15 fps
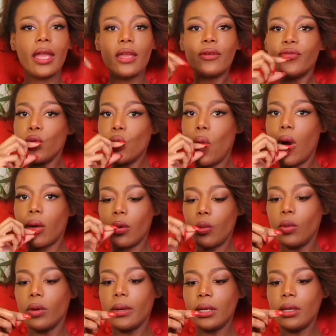if you are a
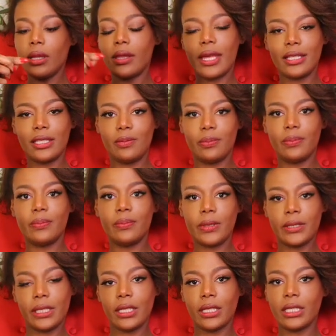woman that's
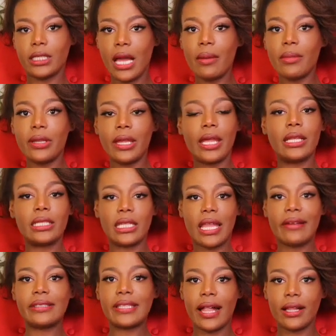particularly dominant and this
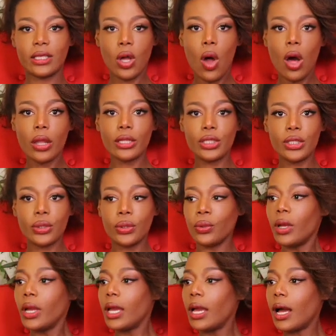lifestyle is calling to you,